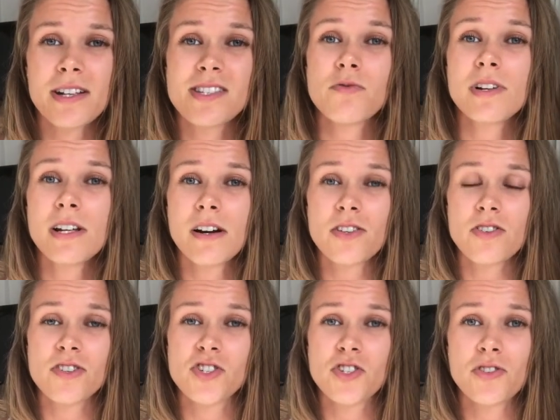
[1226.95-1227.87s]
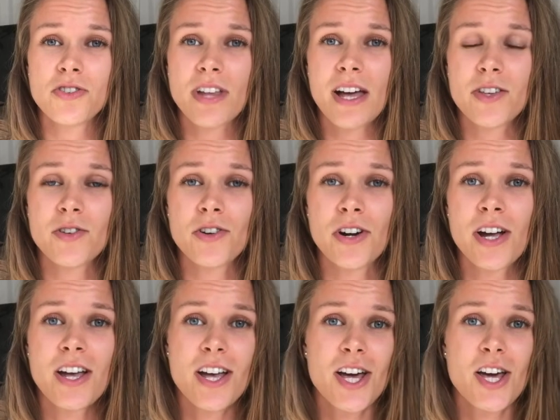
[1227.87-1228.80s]
it's really hard to ensure that your
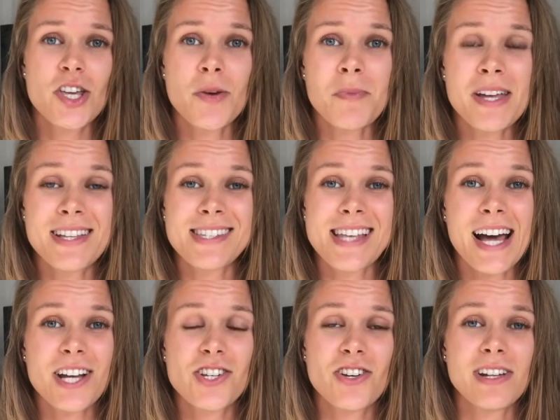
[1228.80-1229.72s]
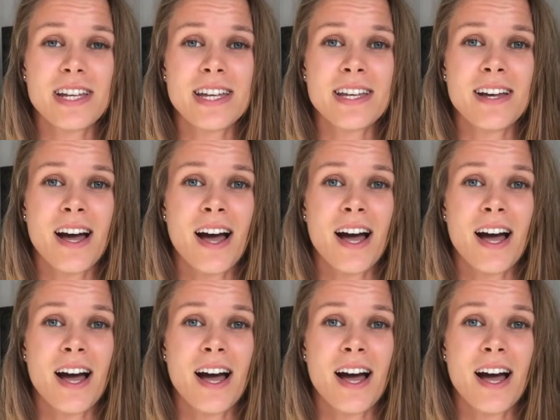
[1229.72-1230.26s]
meat is actually